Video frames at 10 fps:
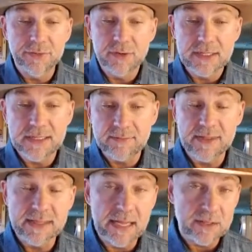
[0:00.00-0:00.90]

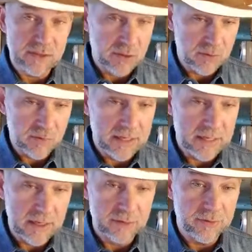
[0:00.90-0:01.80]

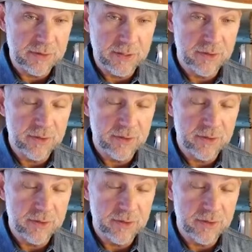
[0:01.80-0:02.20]
37,300